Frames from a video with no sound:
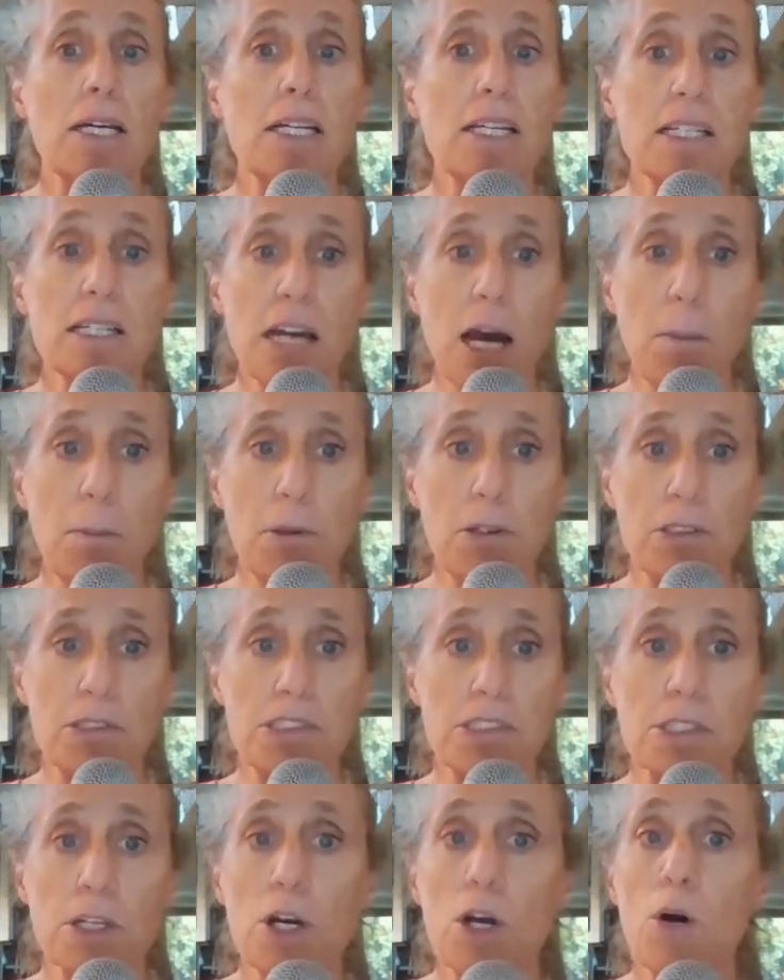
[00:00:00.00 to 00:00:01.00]
in
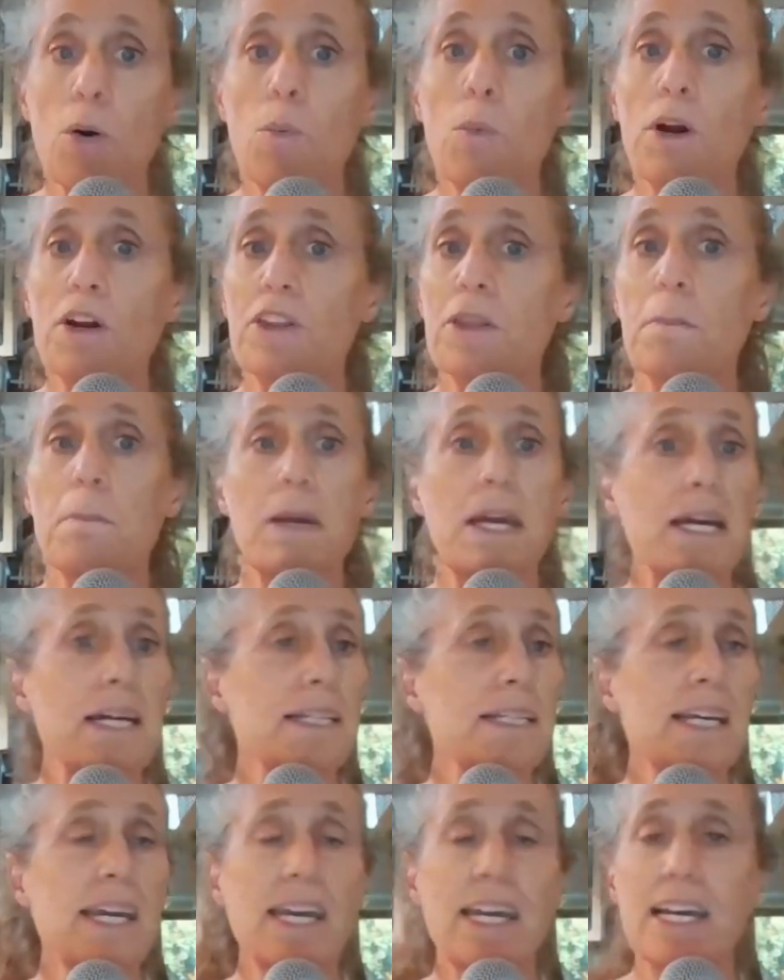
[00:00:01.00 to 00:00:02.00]
couples where the
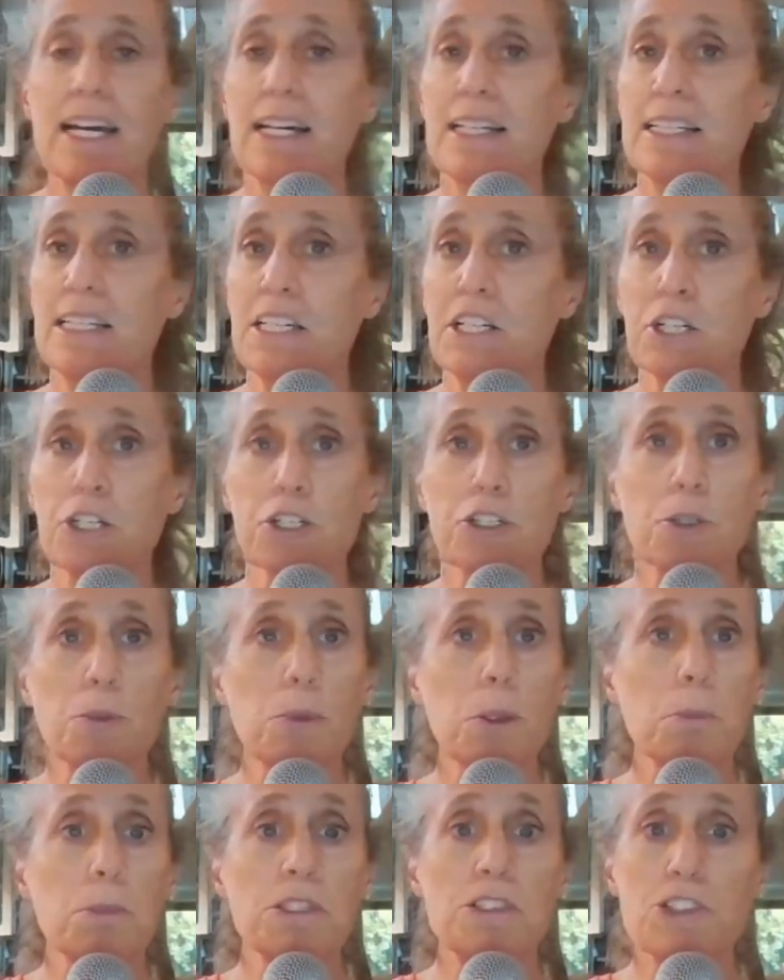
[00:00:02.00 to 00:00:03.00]
man can't hear the
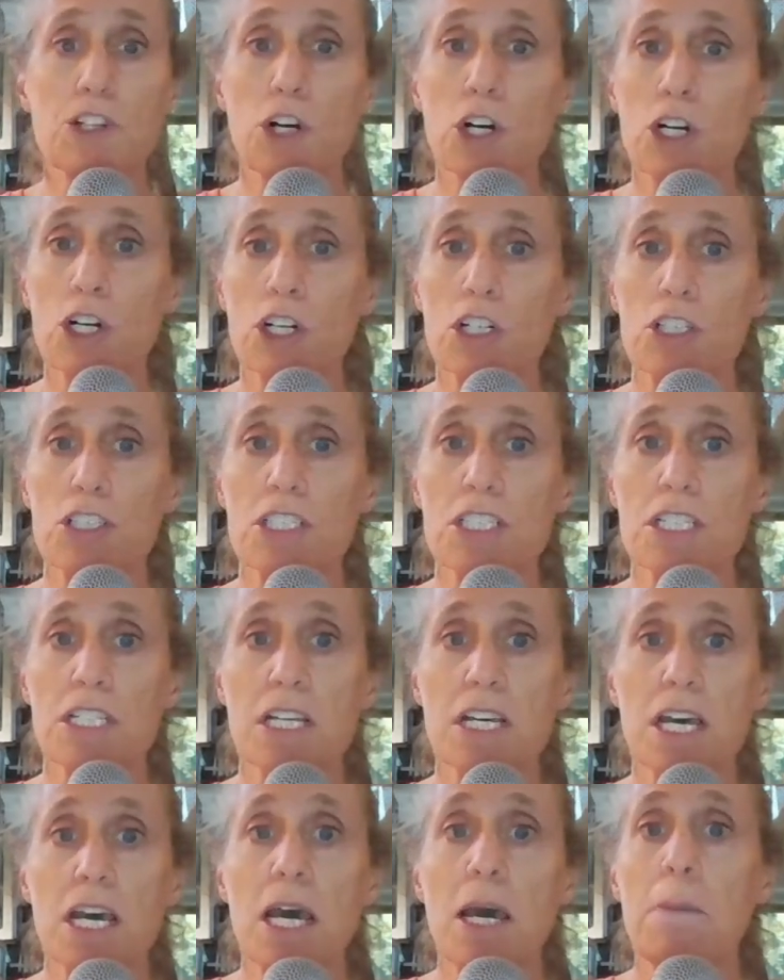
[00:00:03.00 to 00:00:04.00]
woman's hurt
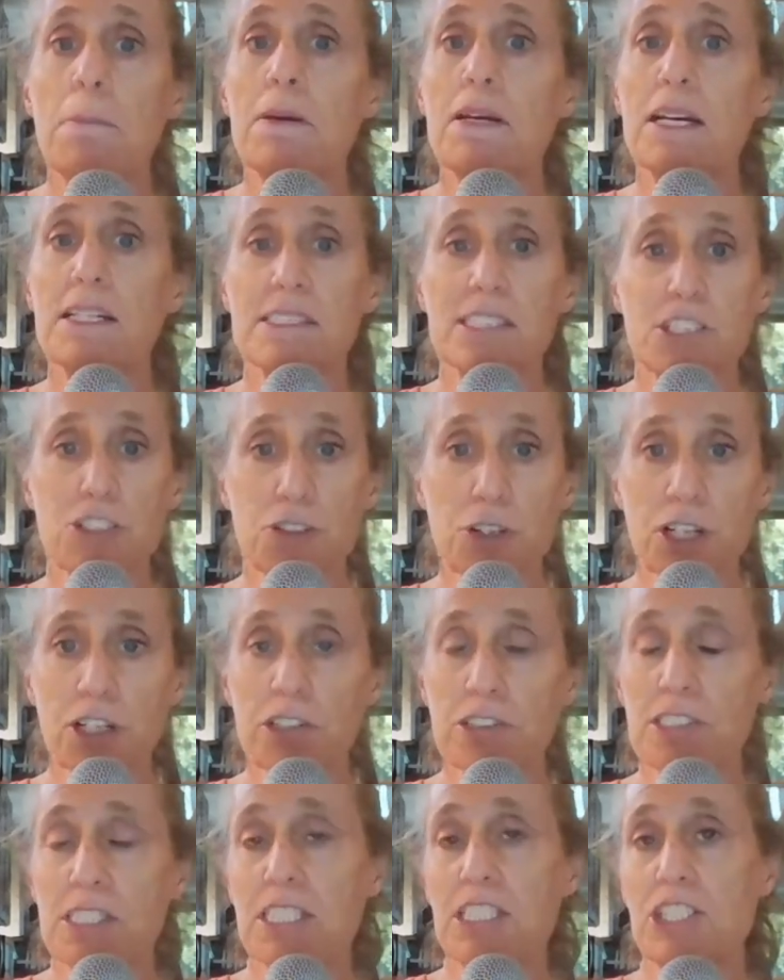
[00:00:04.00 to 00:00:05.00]
because it
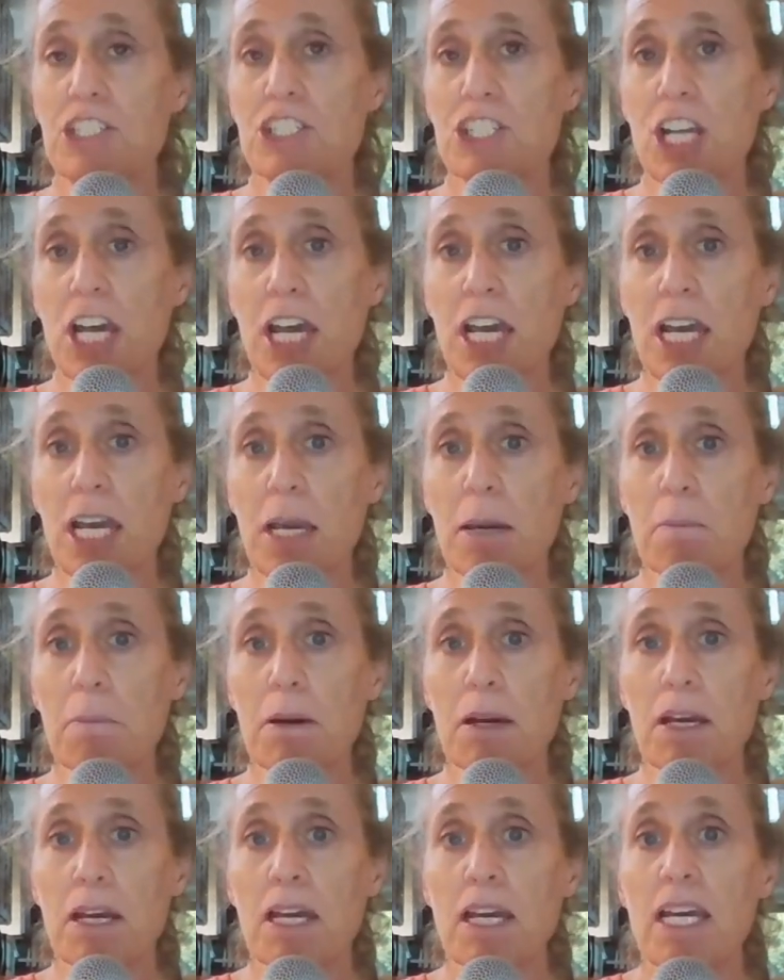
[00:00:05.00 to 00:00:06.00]
triggers his shame.
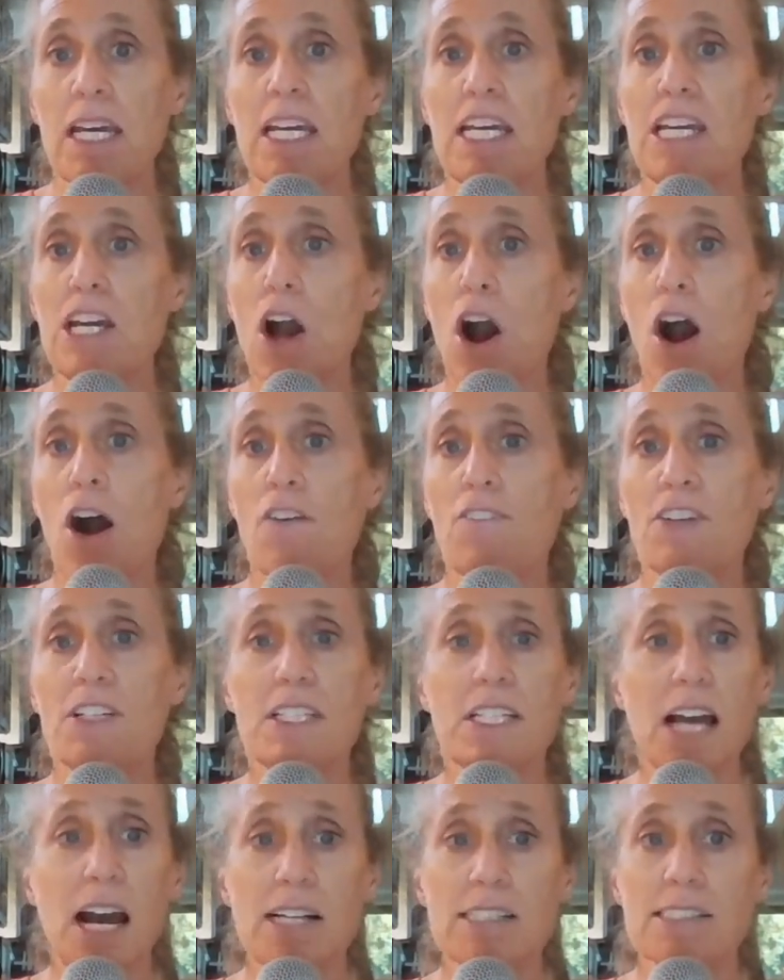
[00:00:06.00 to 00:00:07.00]
He
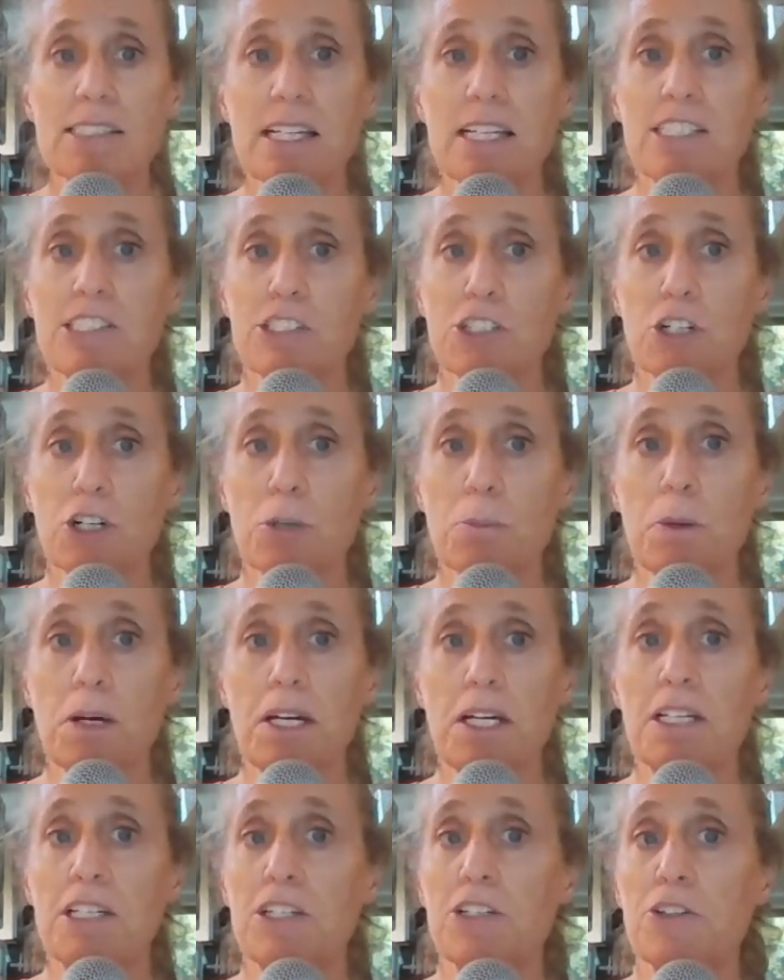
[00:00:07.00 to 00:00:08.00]
often gaslights her by
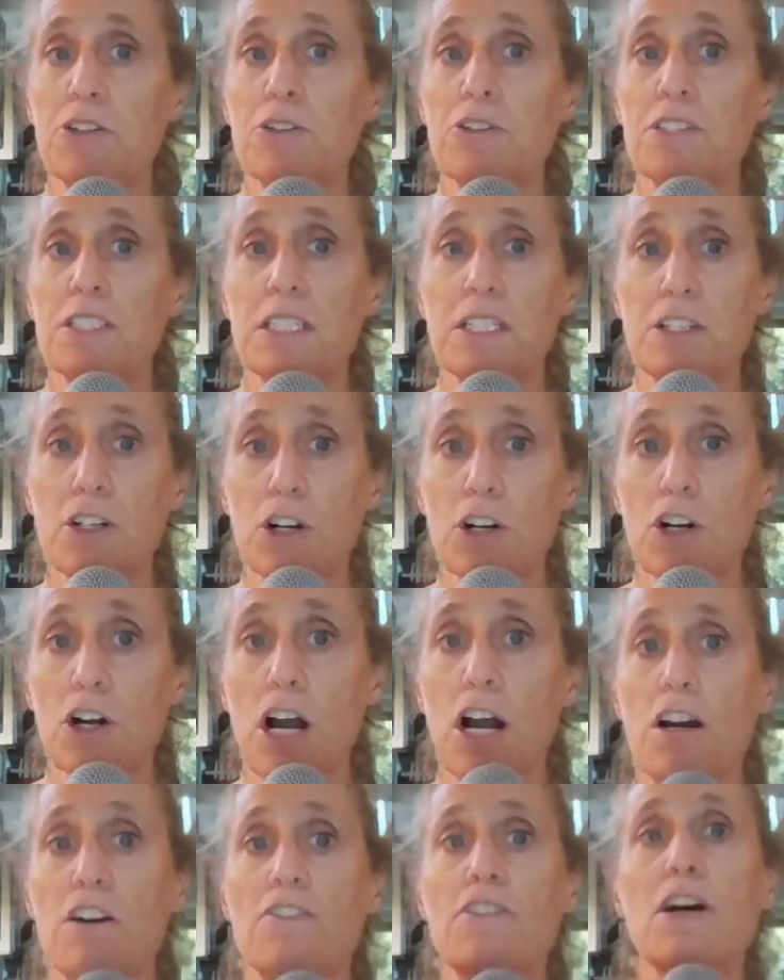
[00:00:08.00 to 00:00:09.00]
accusing
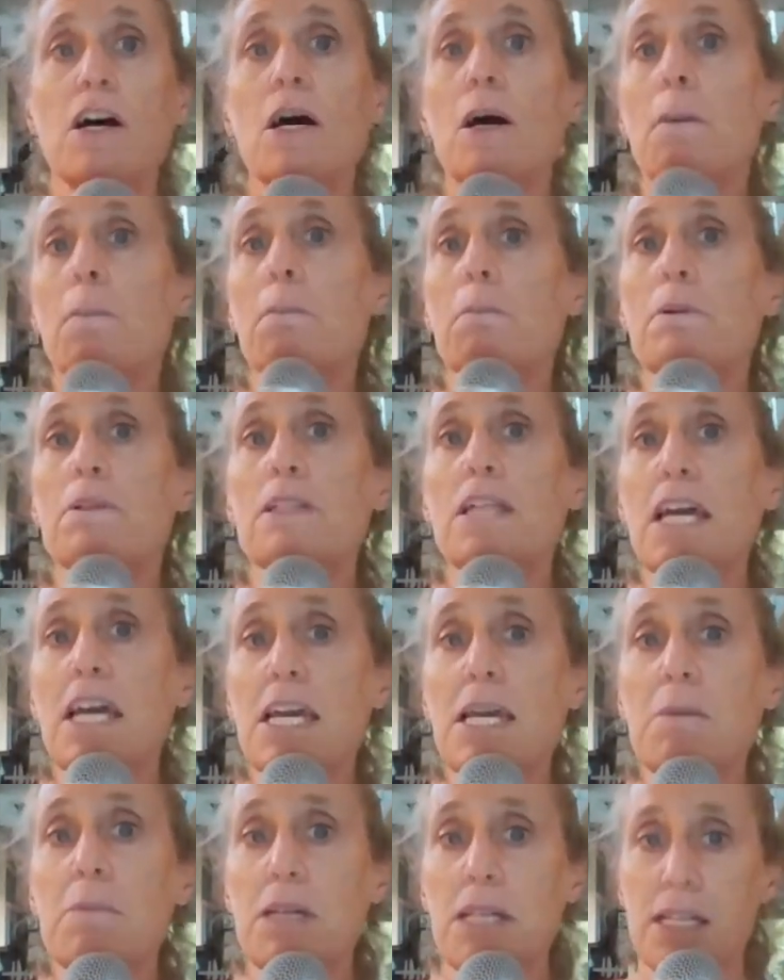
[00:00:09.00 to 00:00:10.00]
her of
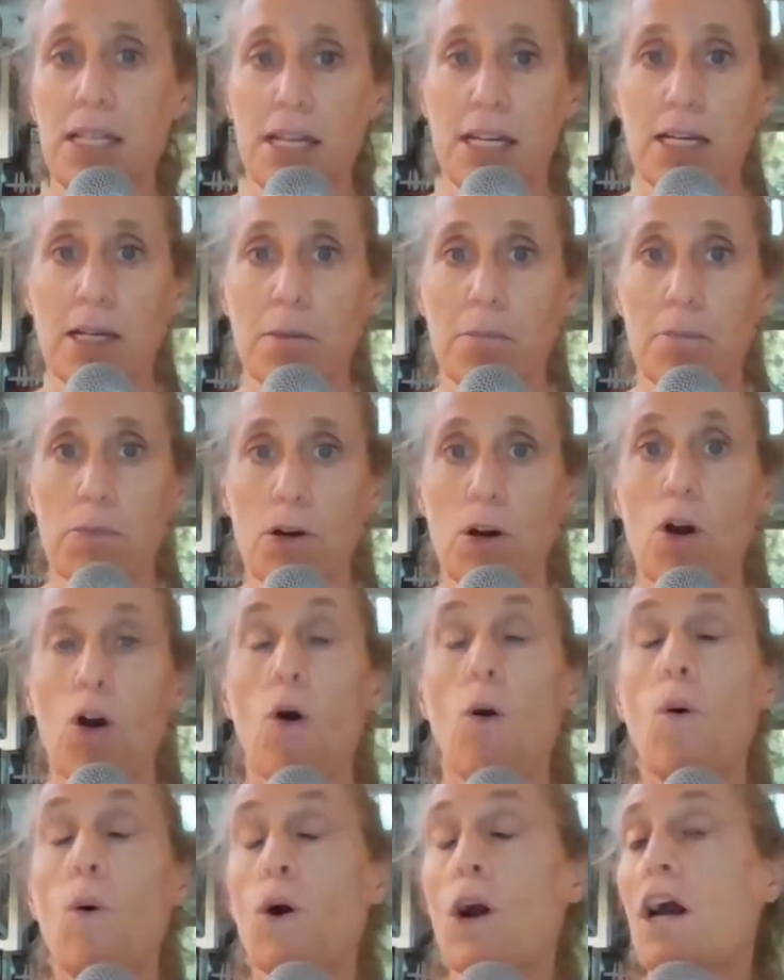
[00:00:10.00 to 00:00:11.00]
blaming him
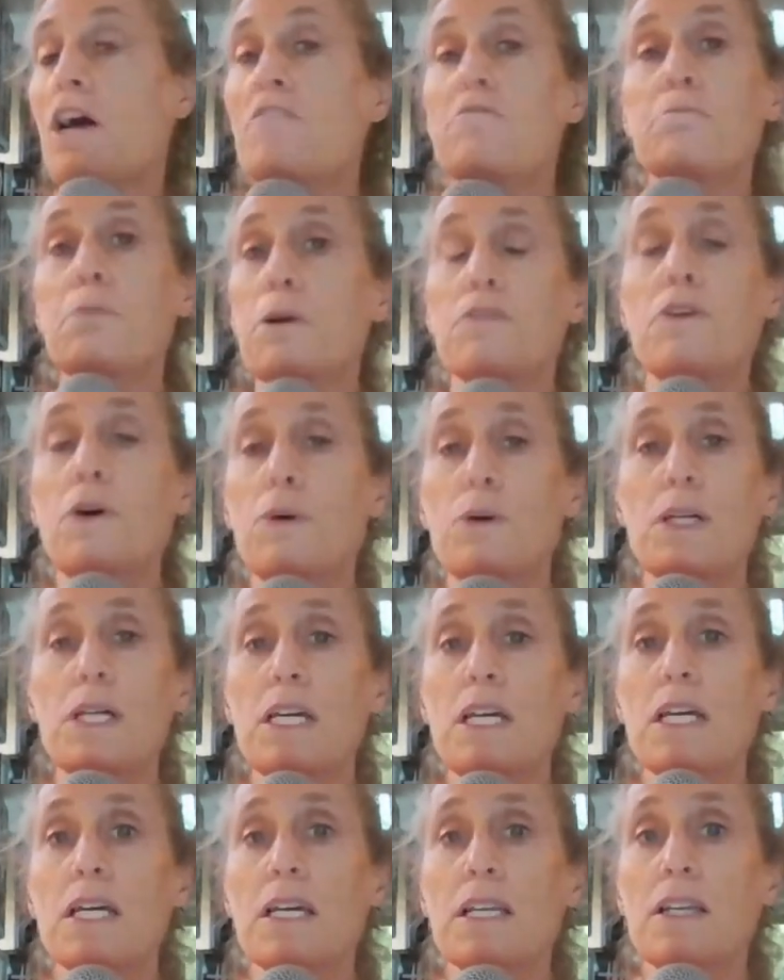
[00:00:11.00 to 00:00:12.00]
or of
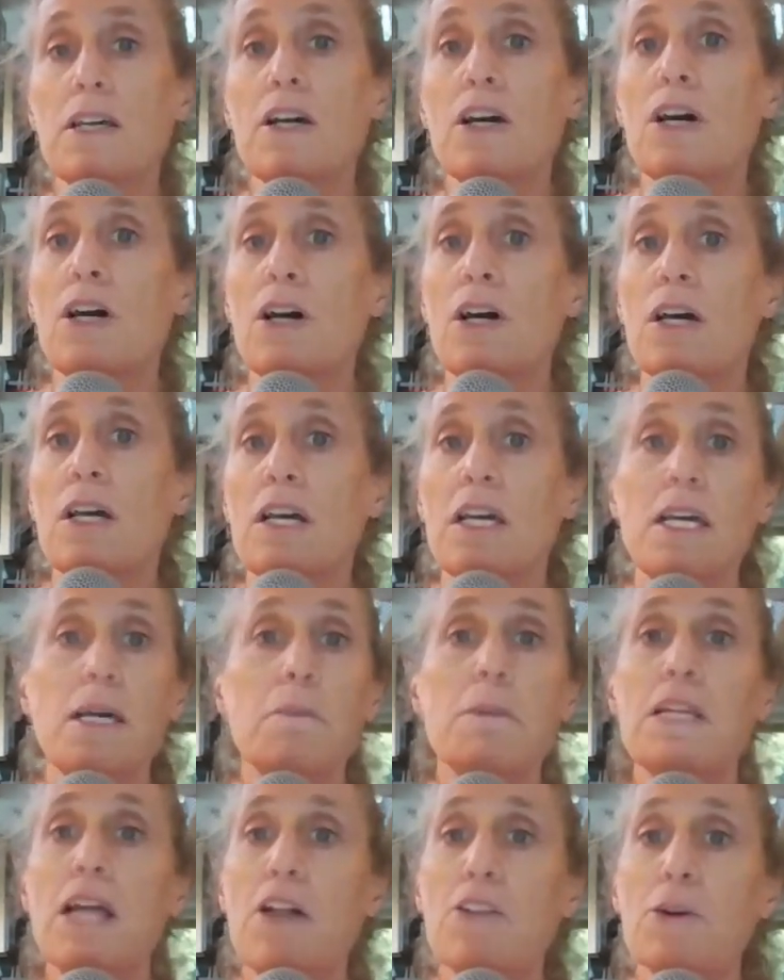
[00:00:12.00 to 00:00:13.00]
provoking
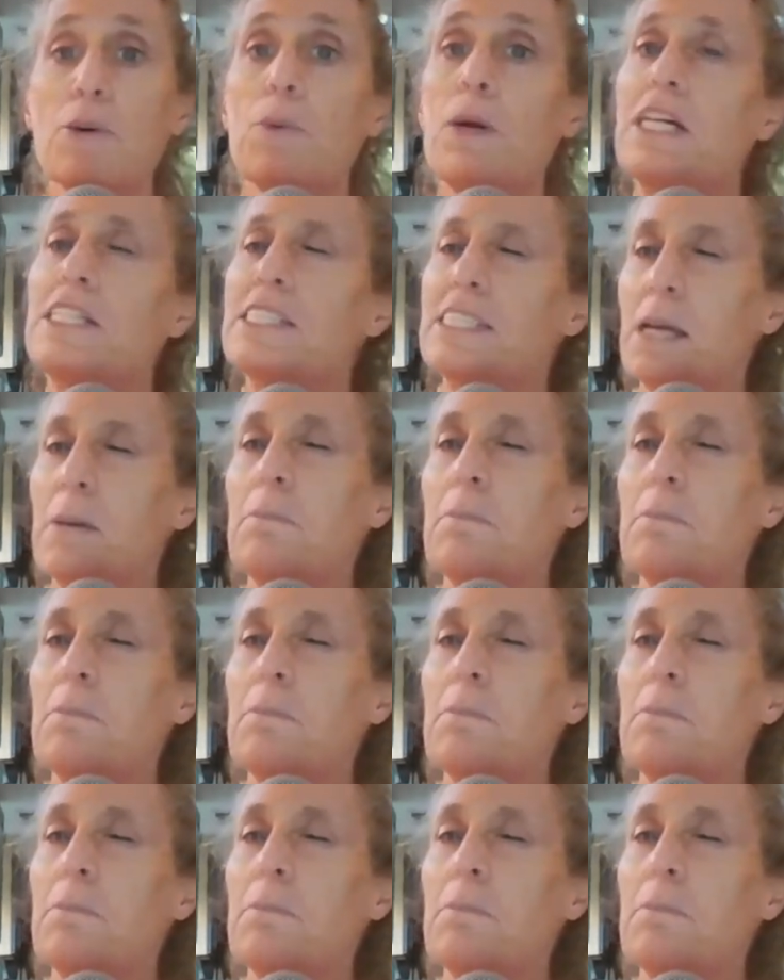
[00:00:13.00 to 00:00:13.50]
him in other ways